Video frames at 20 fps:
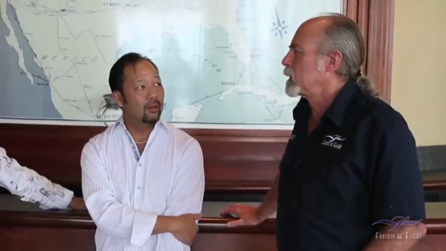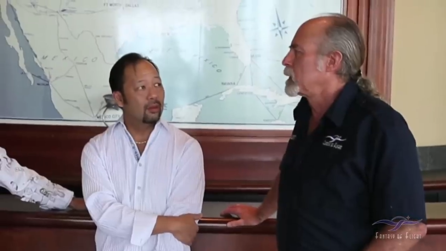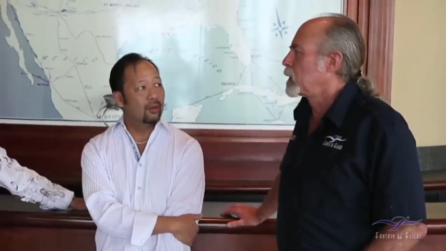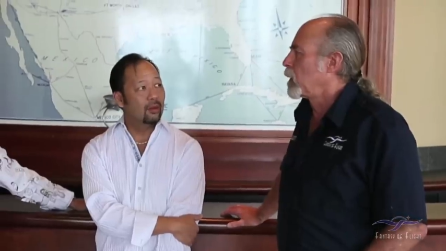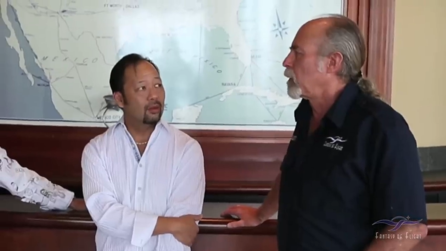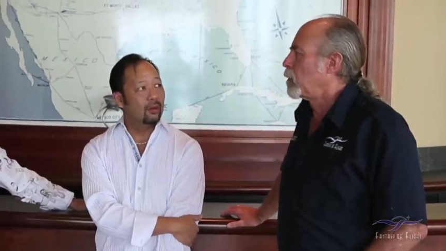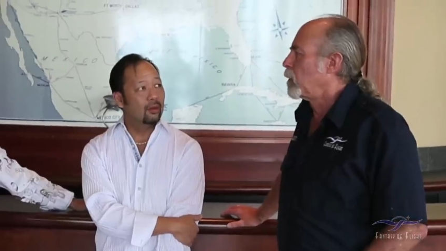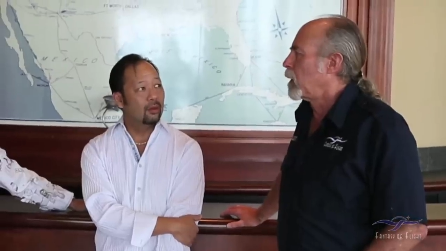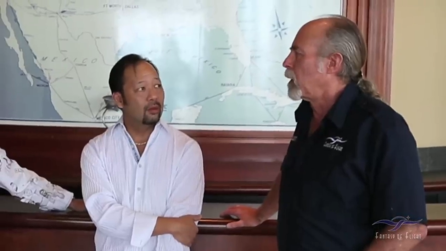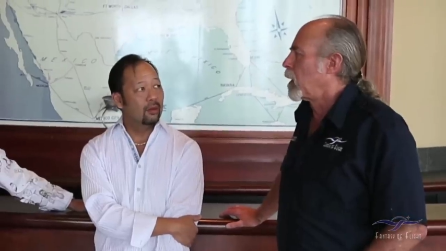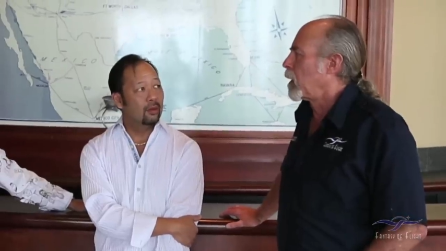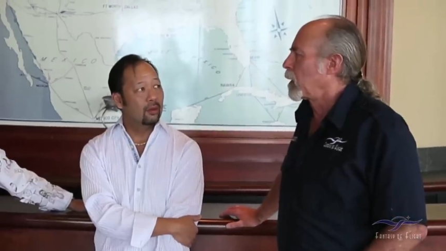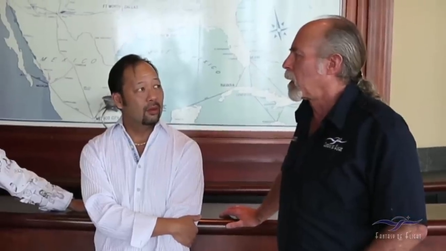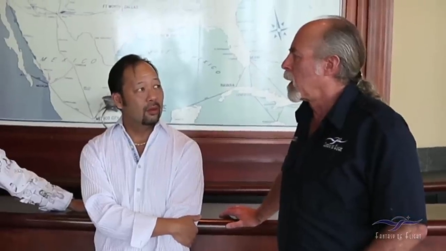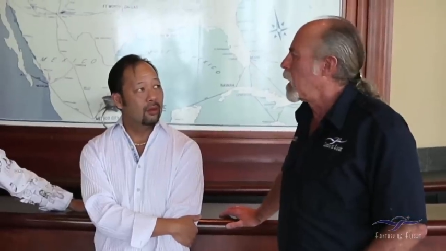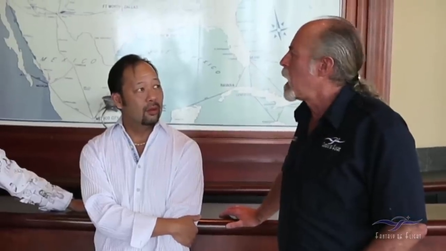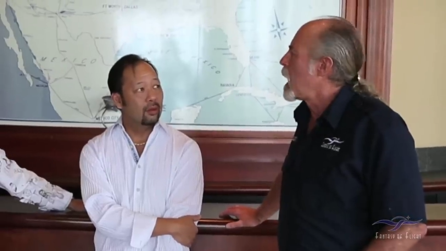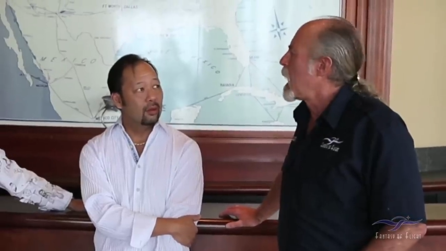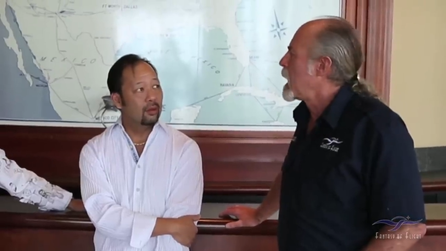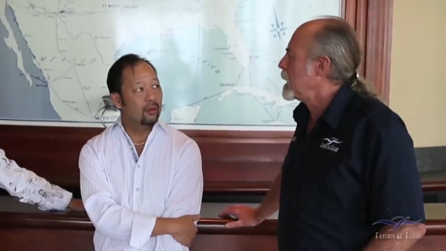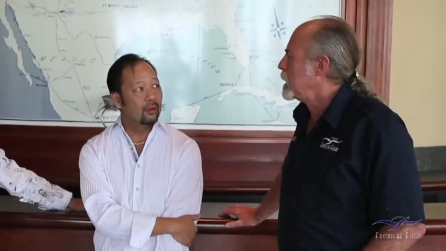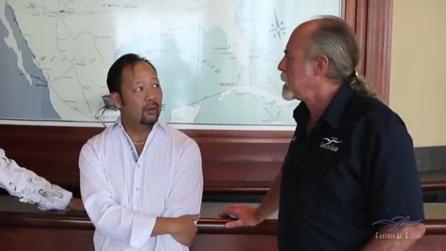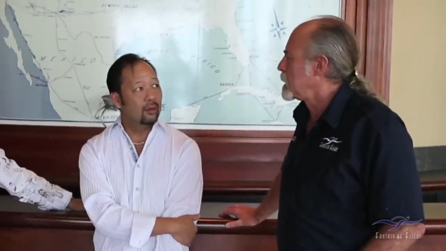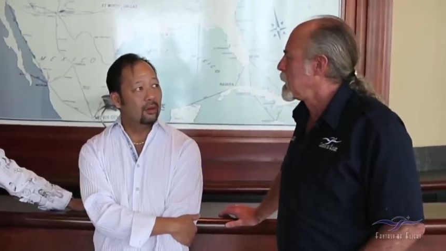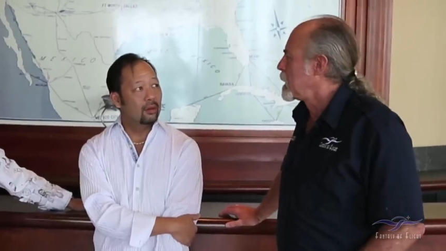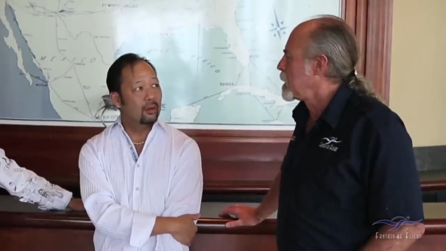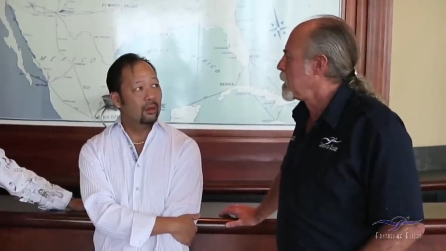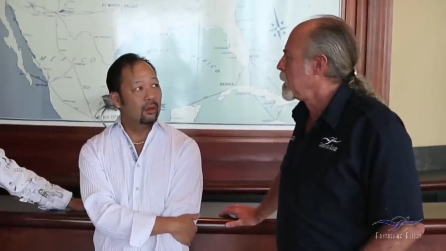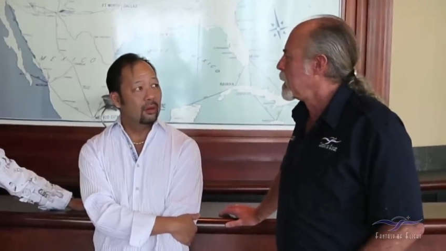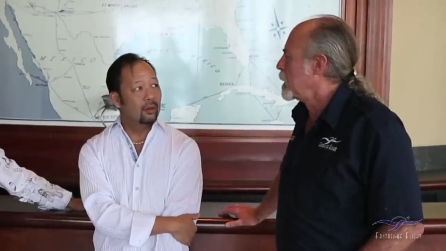Speaker 1: what's our, our
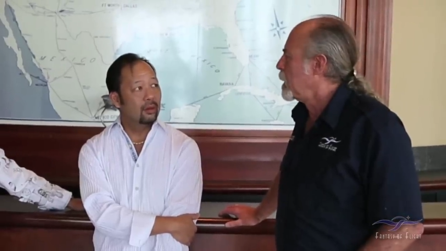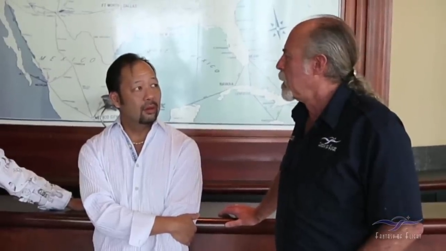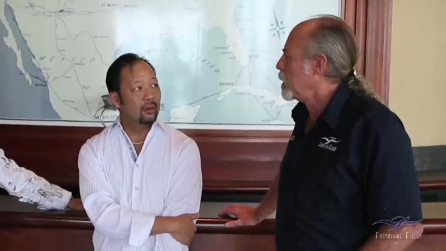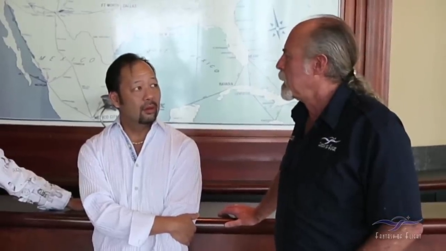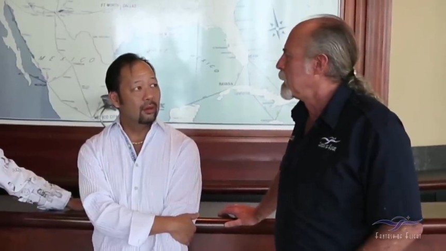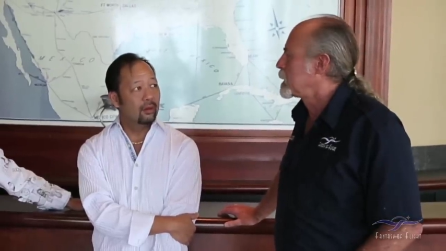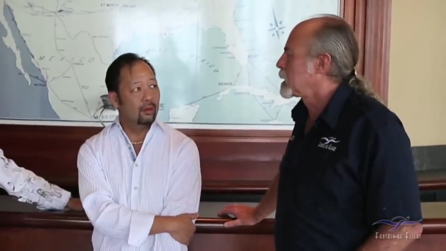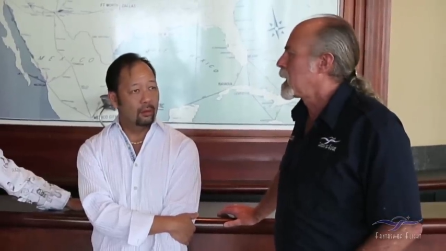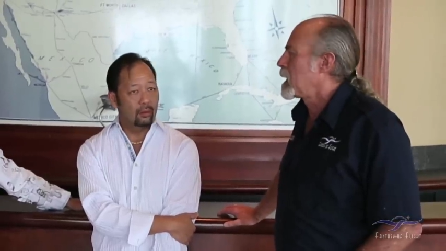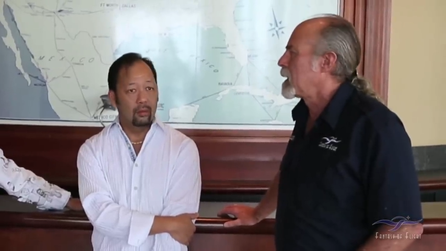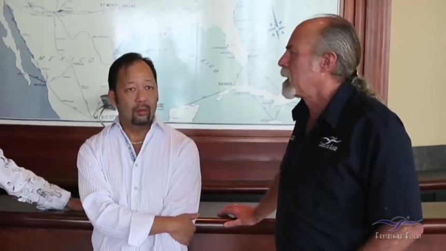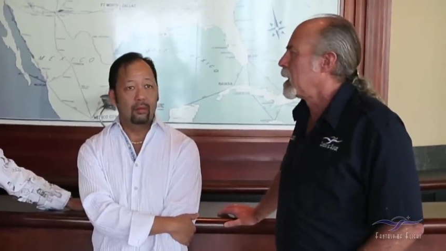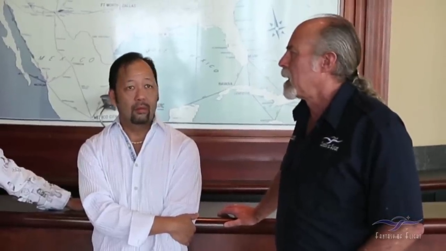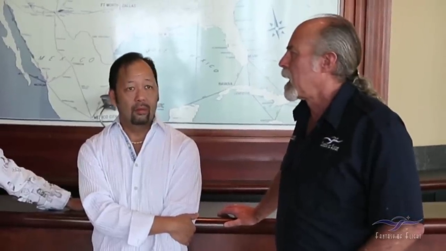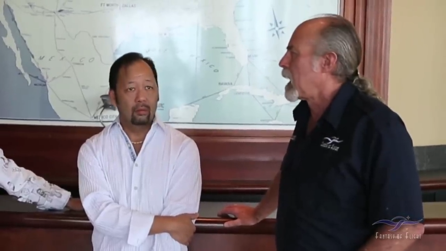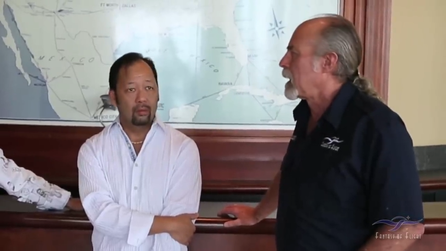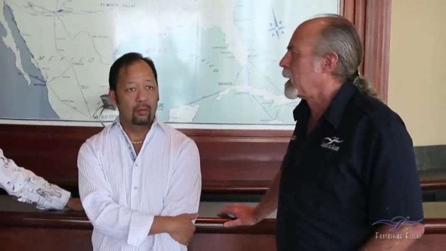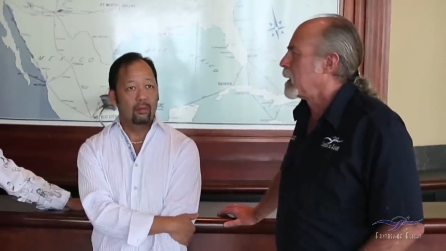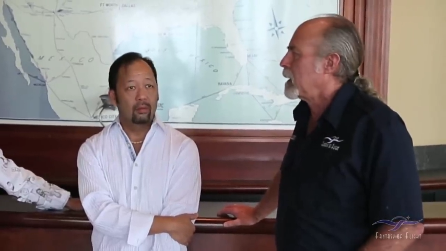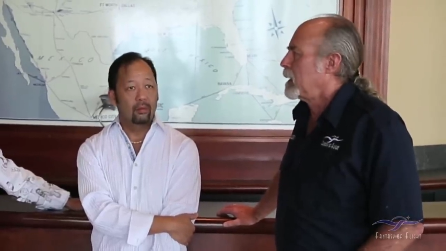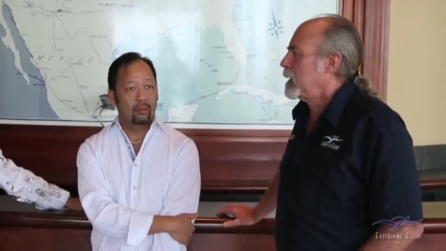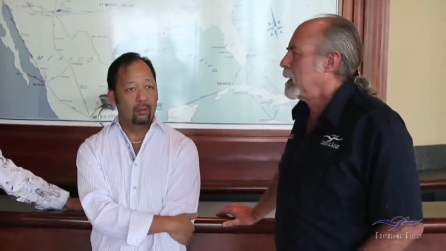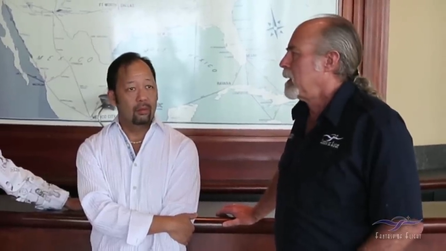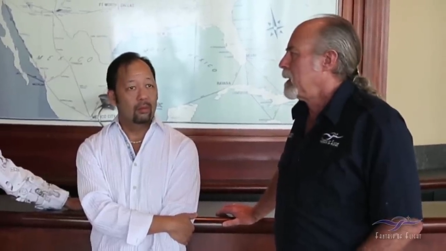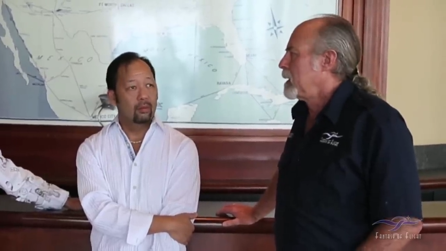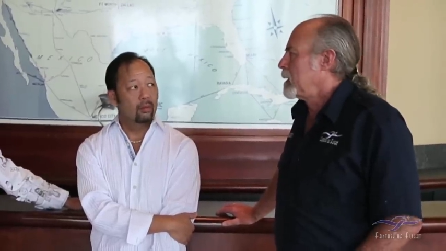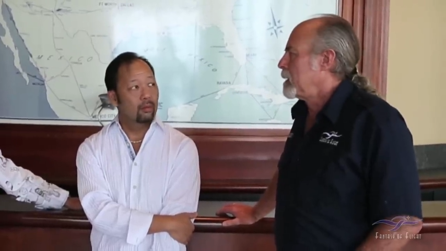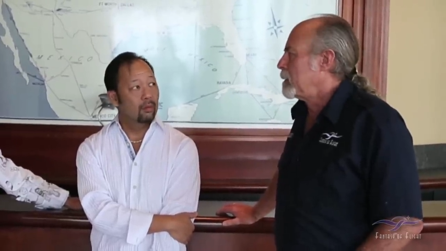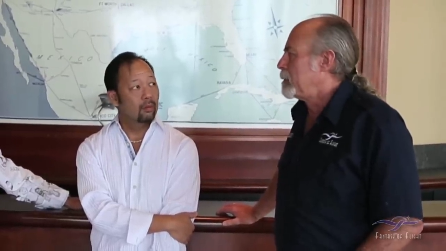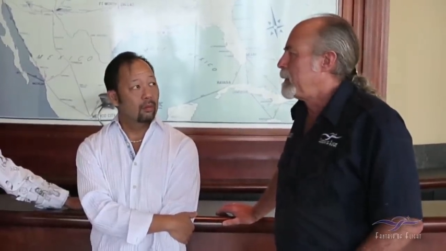clientele, you know? And it's kind of like
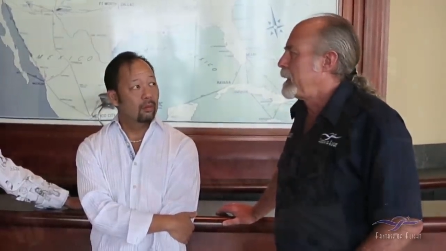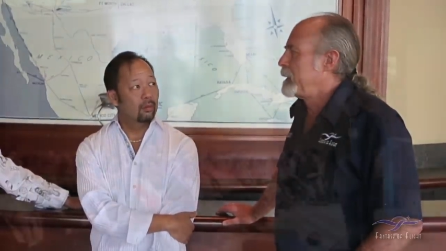the